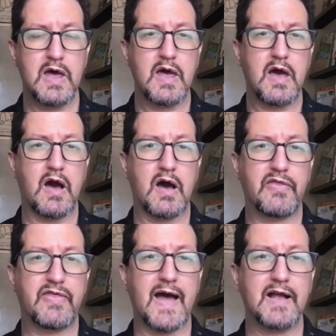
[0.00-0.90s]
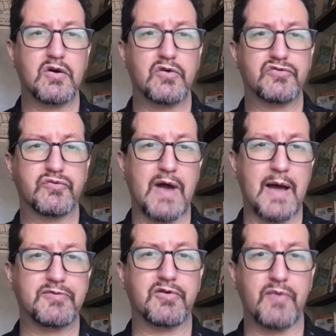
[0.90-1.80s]
That
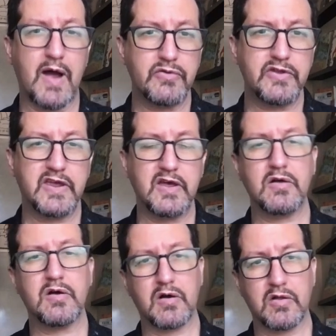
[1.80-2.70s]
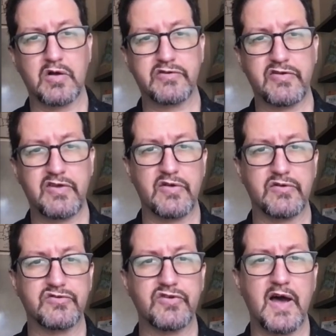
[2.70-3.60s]
wraps around the heel along to the other
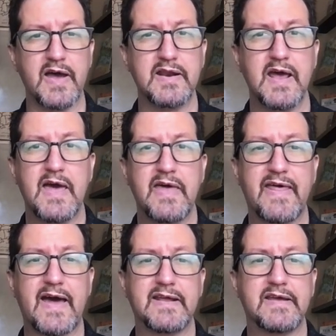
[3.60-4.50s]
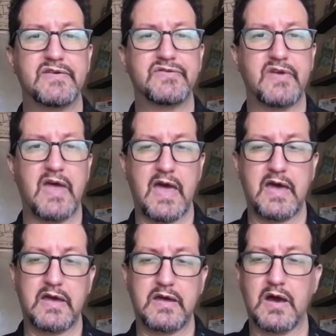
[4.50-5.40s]
side. That is
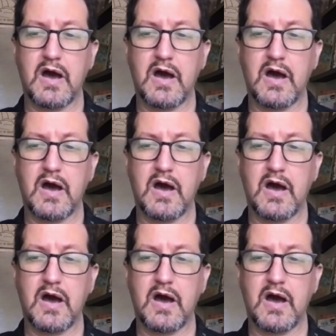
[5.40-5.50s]
a